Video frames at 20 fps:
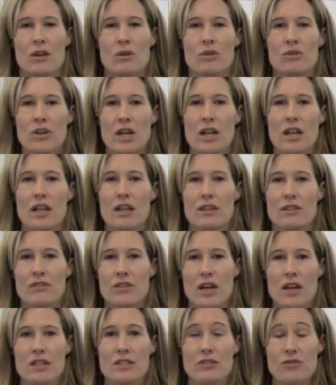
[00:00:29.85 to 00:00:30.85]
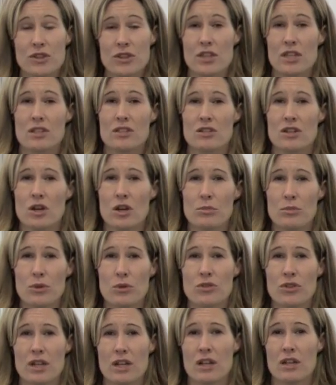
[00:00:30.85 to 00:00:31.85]
We've got a lot of uh, different things in our
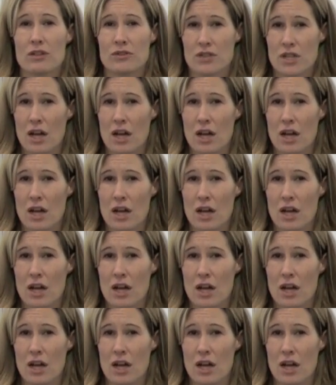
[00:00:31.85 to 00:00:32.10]
booth that kind of